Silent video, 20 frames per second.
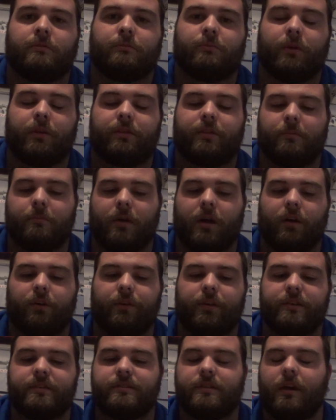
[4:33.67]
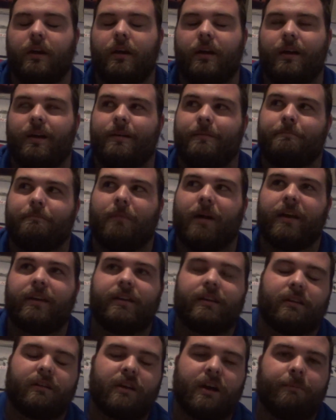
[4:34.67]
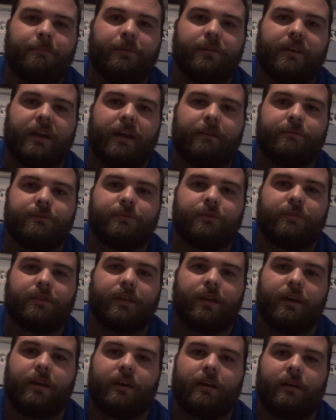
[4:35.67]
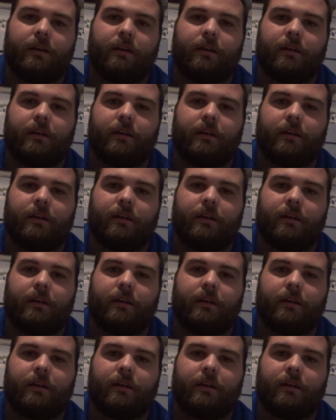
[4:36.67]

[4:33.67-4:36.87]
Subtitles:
with the Marlies. Might get a couple games with the